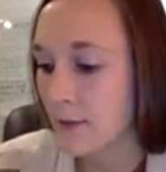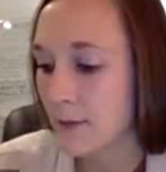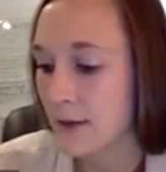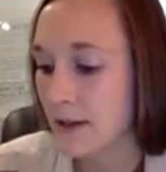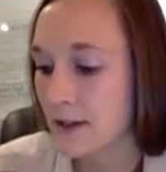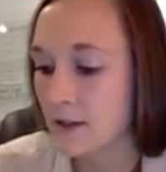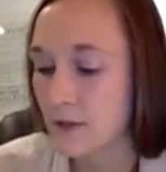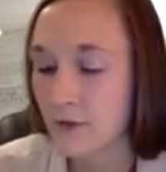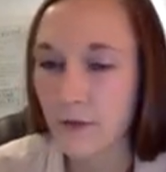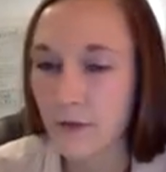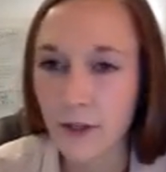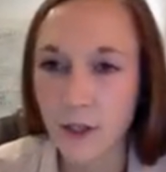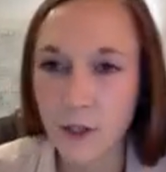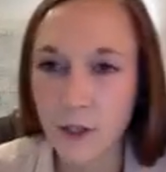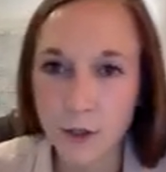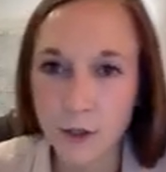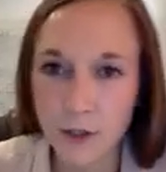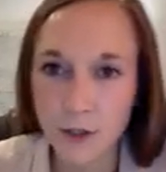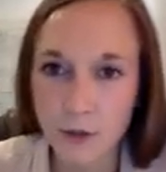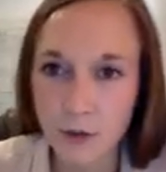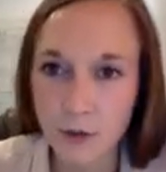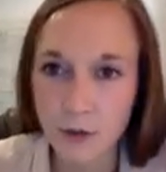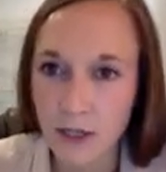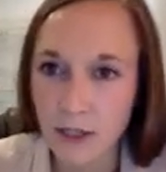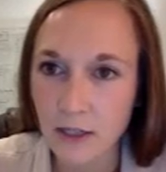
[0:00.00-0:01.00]
It's a figure
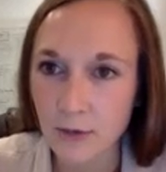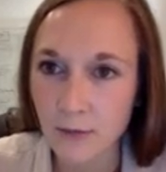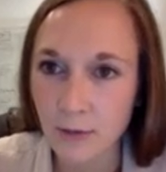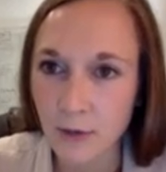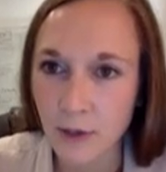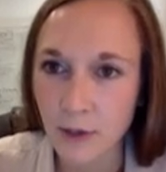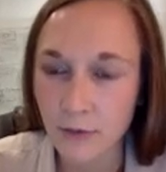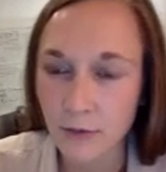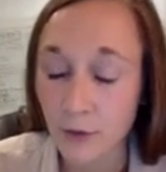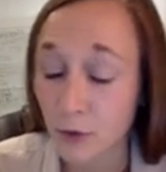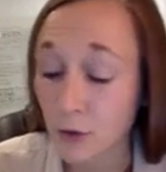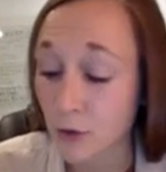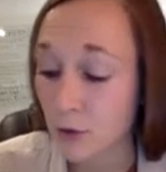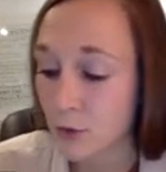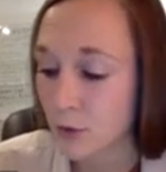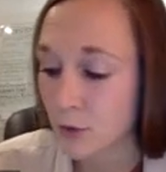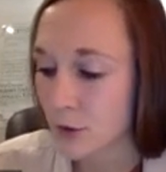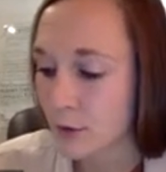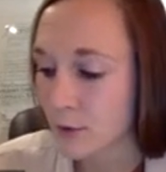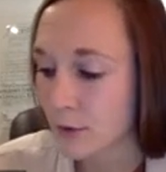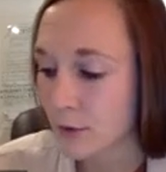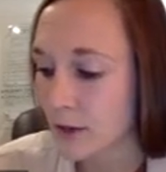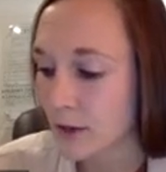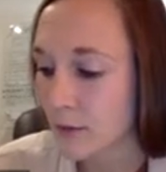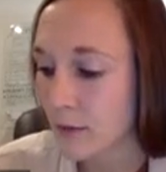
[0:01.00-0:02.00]
in your textbook if you do
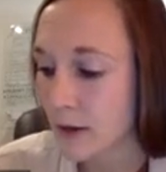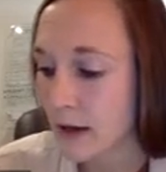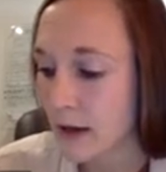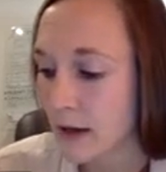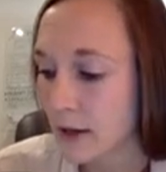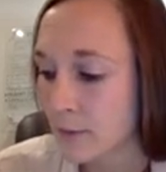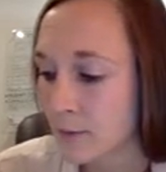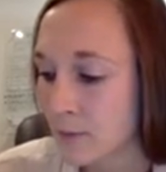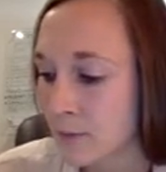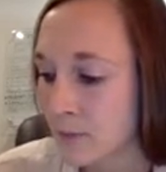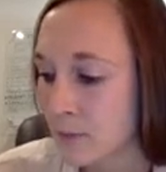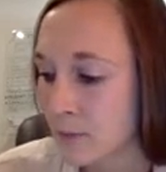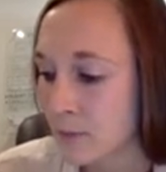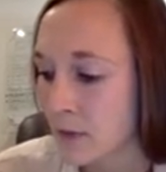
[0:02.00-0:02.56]
want to read about it.